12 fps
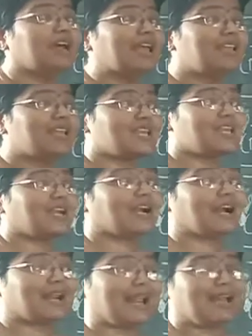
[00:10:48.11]
any
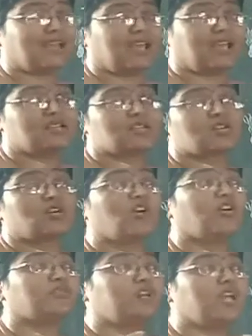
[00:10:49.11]
crackings
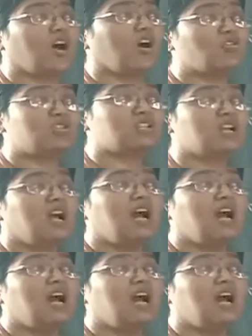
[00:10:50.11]
of the house